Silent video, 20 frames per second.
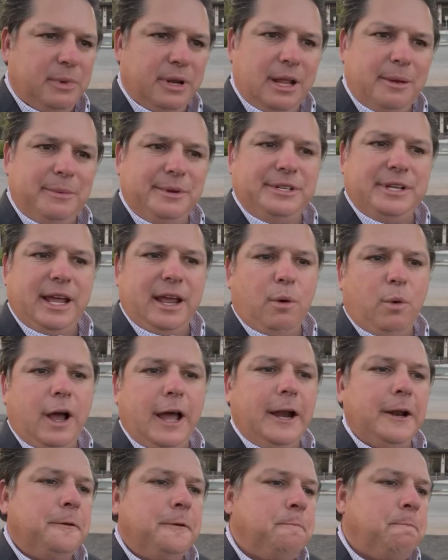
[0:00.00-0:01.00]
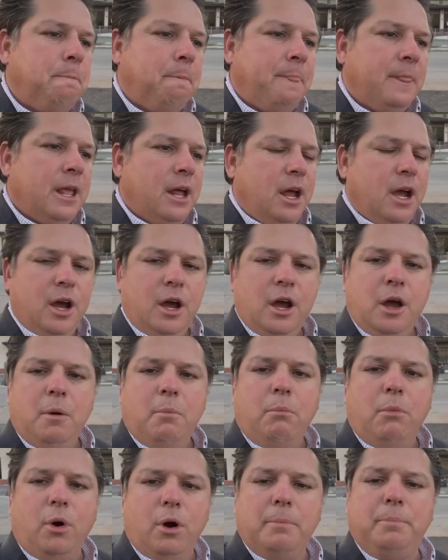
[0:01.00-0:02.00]
But let me tell you what,
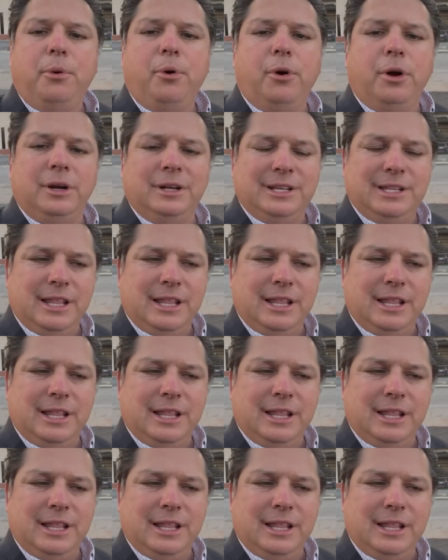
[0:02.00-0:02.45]
more importantly than